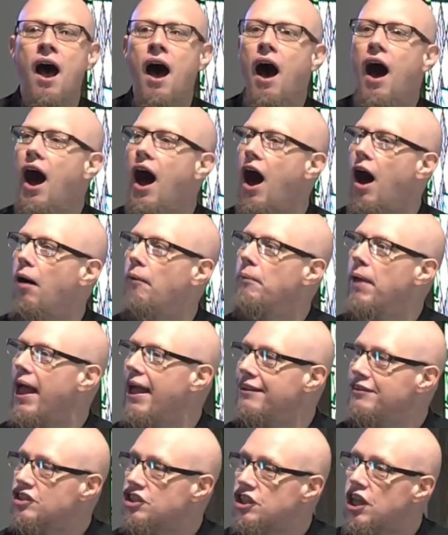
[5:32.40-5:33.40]

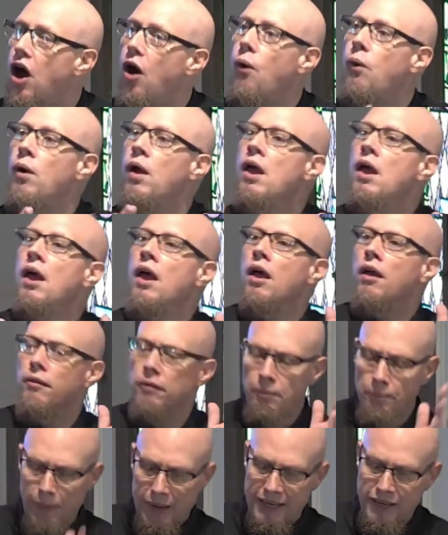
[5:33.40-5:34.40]

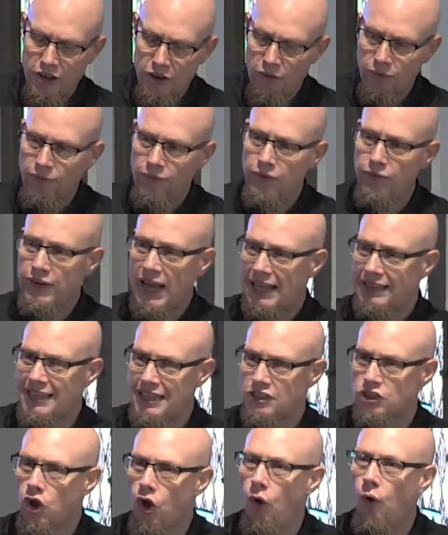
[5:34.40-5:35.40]
But you've got
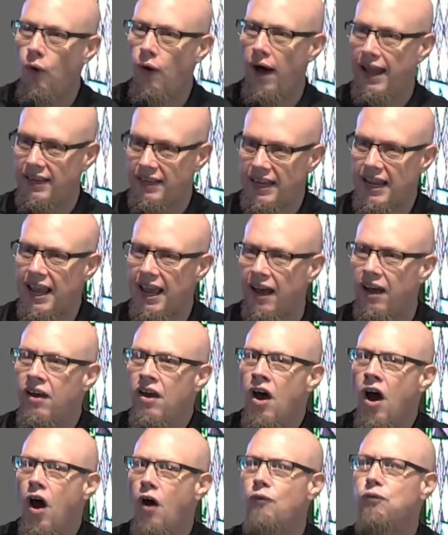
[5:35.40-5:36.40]
this whole idea
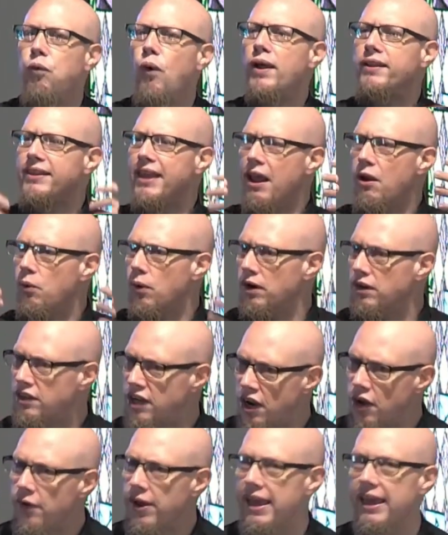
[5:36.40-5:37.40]
of what they were
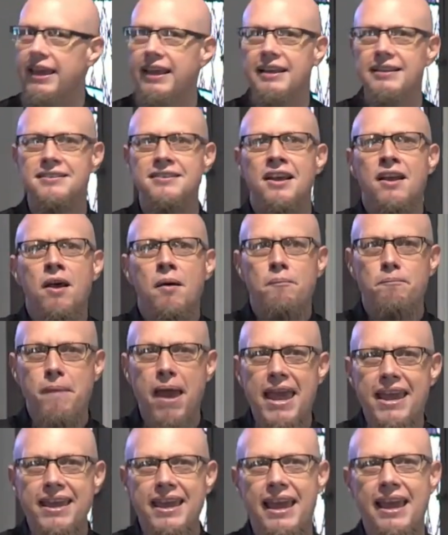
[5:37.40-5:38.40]
doing is
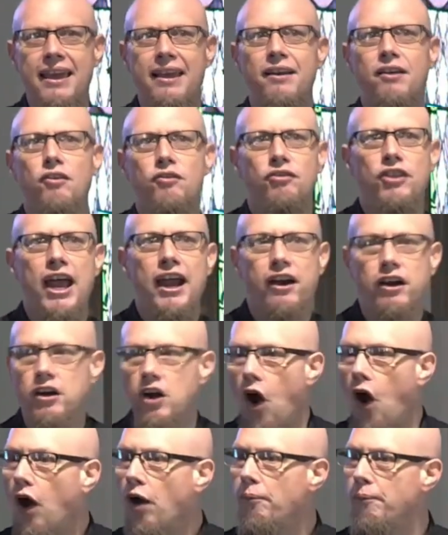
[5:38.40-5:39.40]
making their
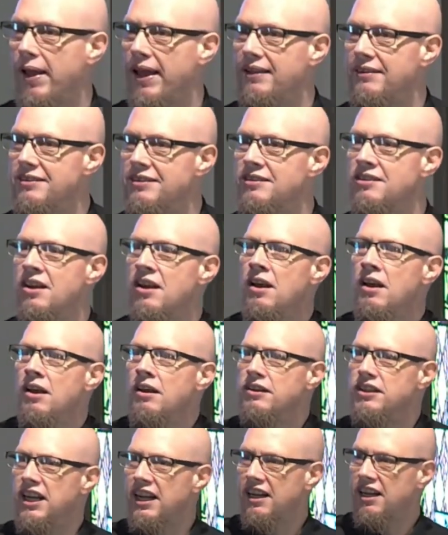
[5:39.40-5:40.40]
garments
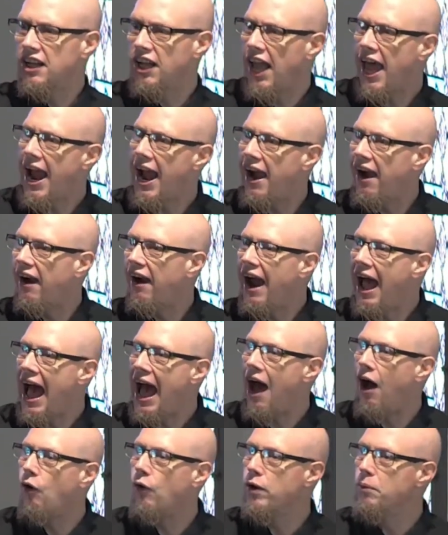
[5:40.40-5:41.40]
declare
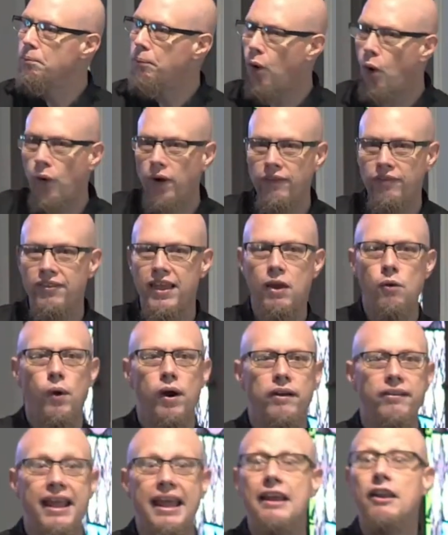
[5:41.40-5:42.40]
how important they
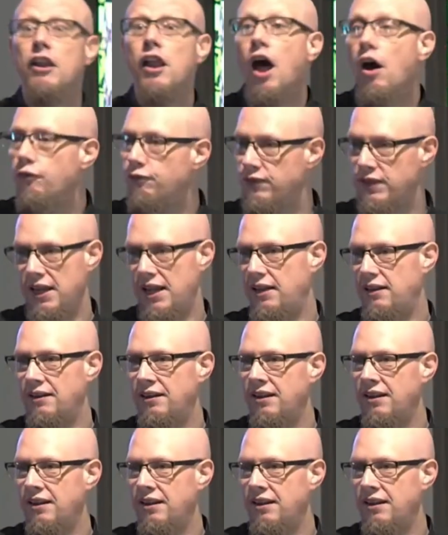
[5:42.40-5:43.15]
were, and they loved it.